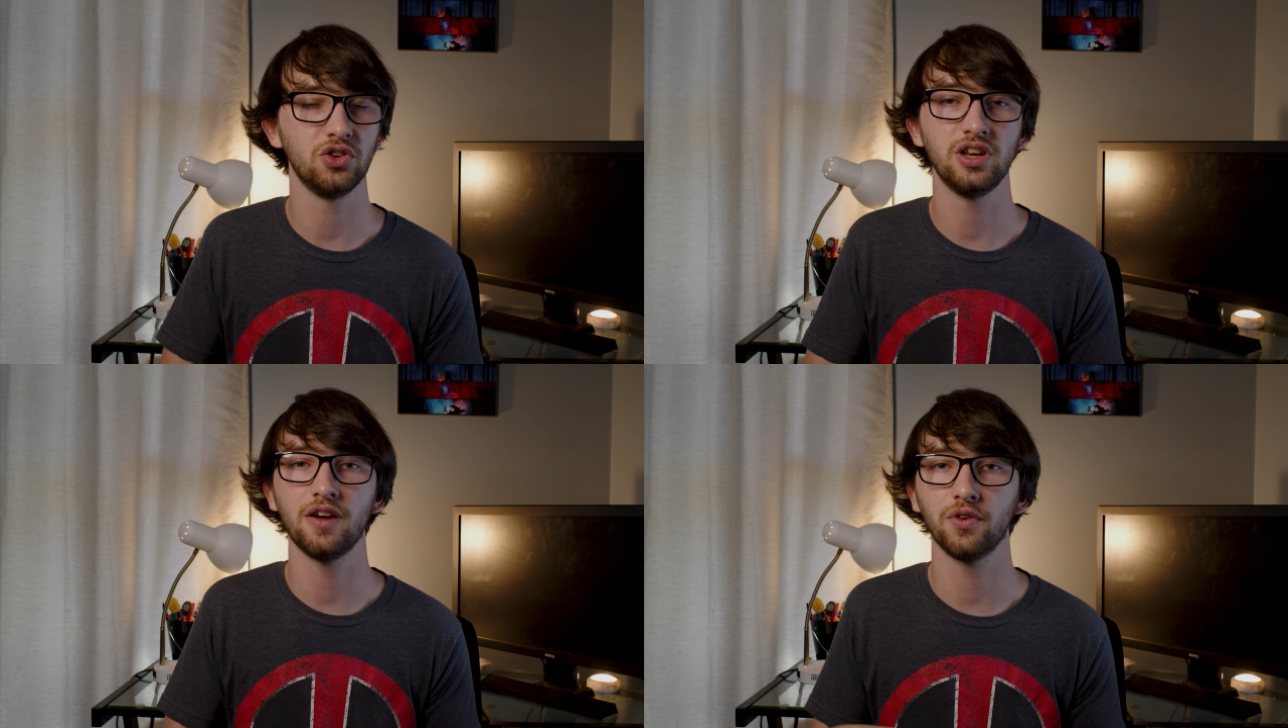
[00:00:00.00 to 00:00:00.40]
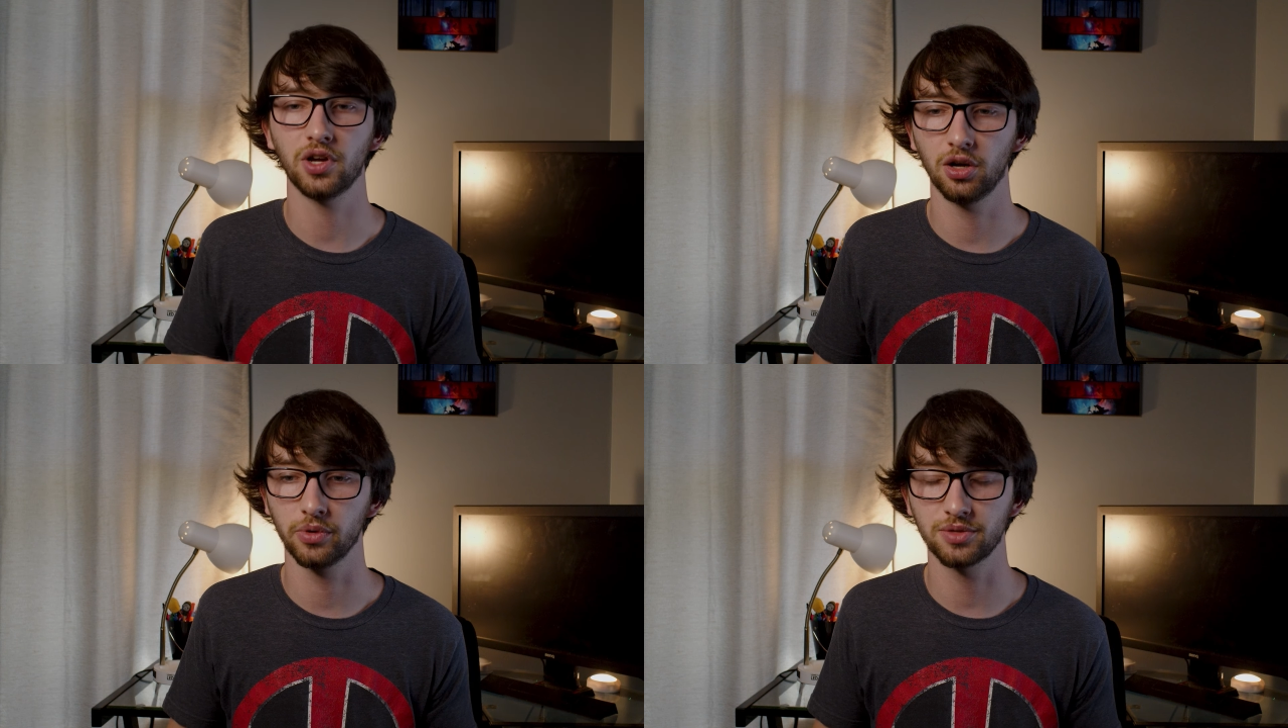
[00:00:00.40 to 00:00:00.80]
you never
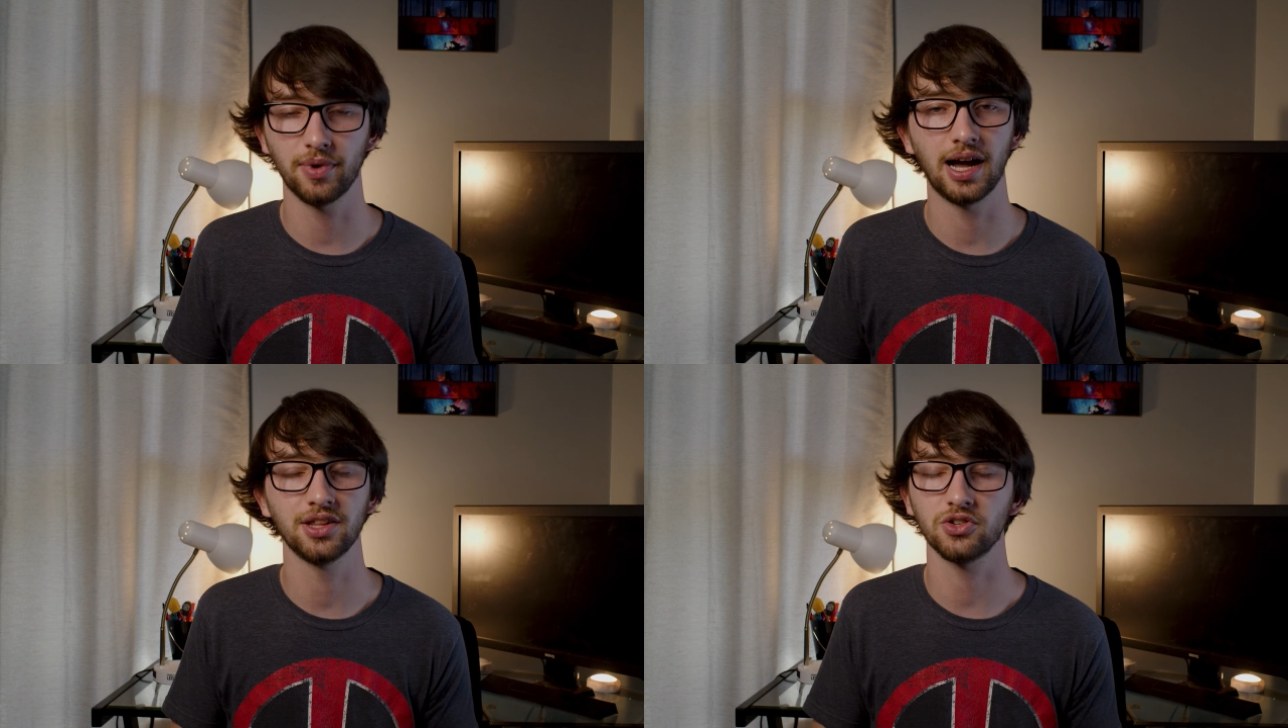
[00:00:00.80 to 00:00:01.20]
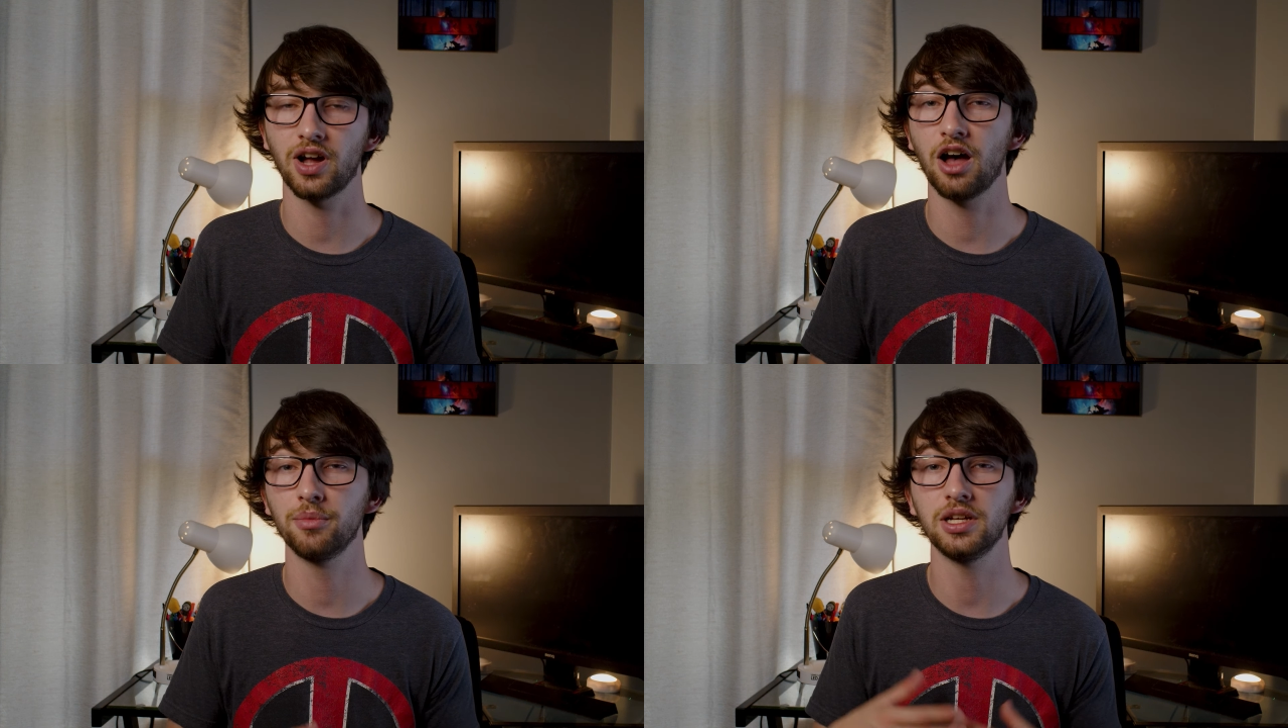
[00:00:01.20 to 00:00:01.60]
get a response, or
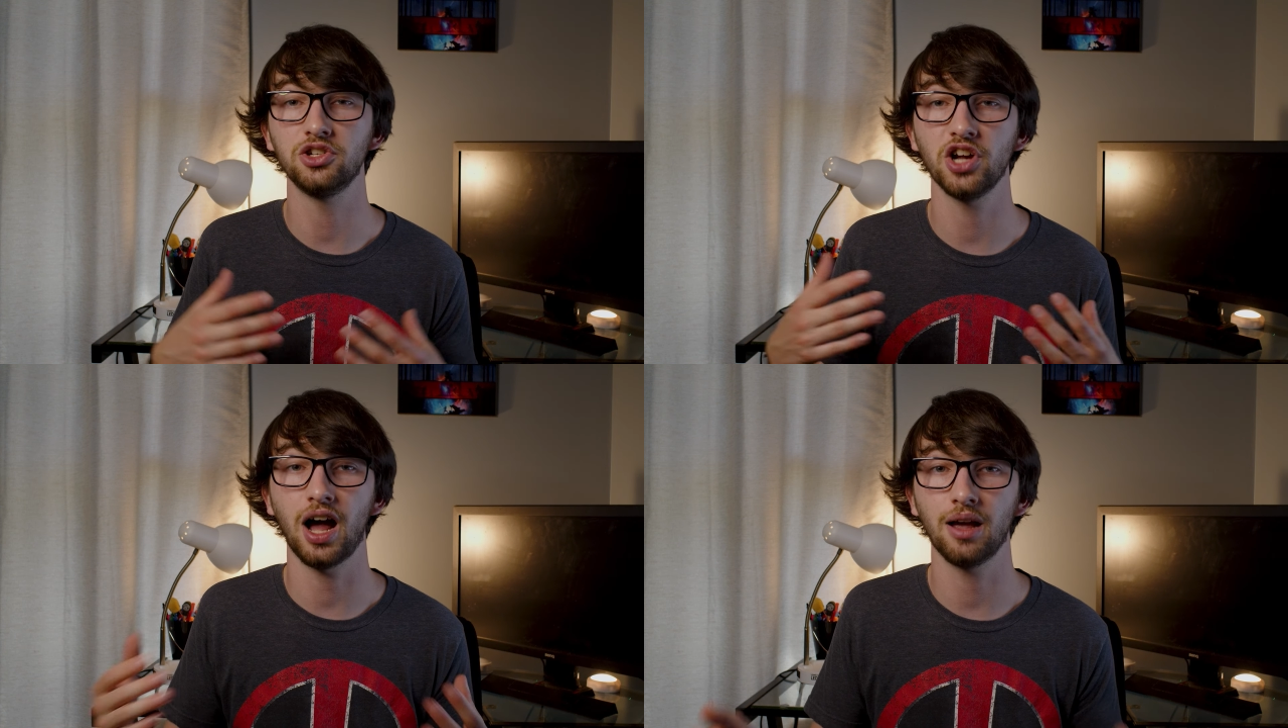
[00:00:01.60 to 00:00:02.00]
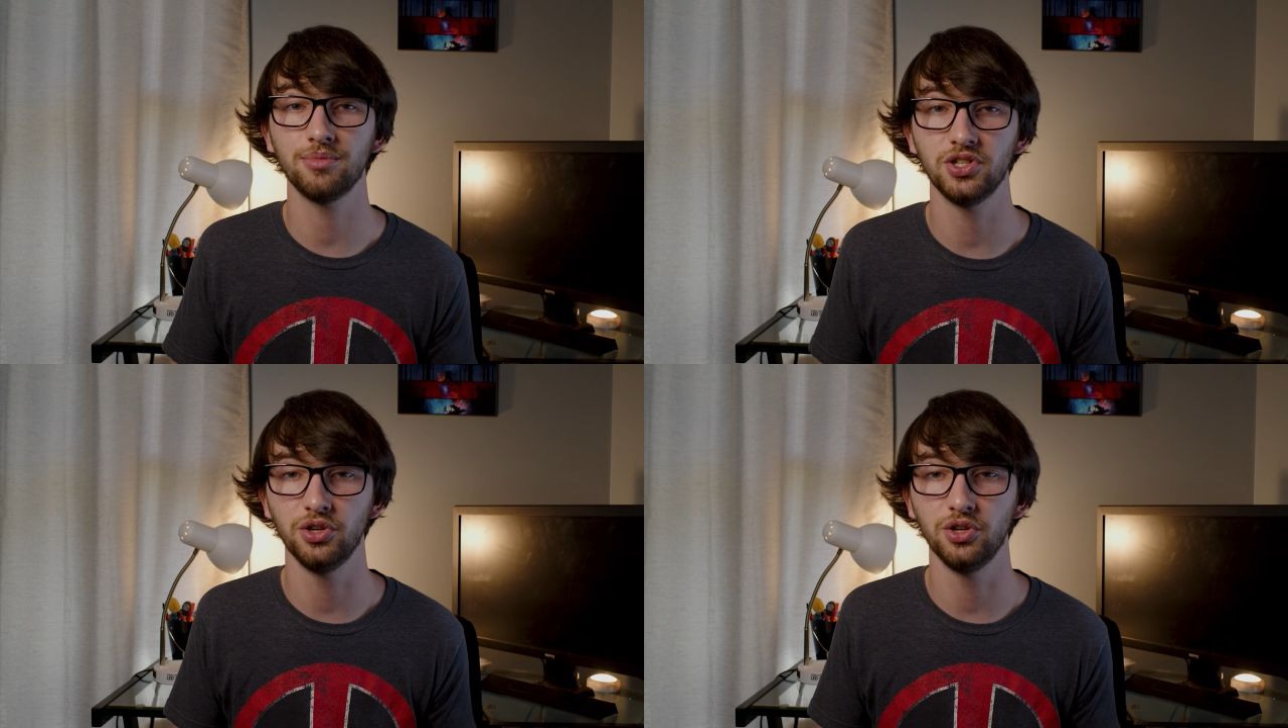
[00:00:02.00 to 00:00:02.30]
how many jobs